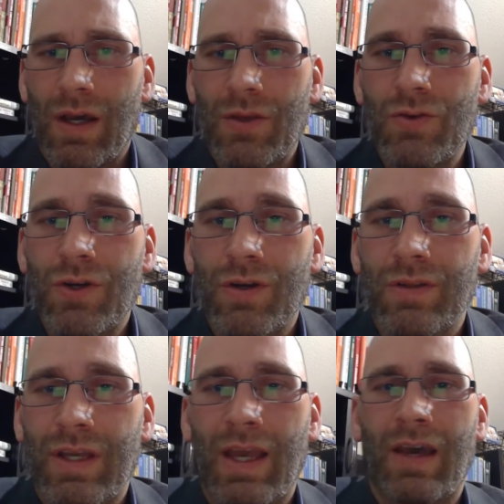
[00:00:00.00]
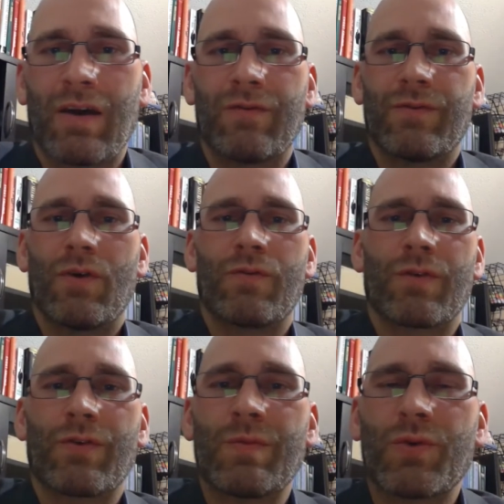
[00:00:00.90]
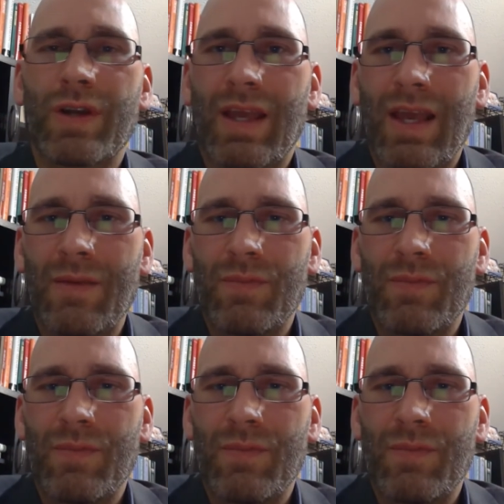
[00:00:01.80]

You currently have over $3.8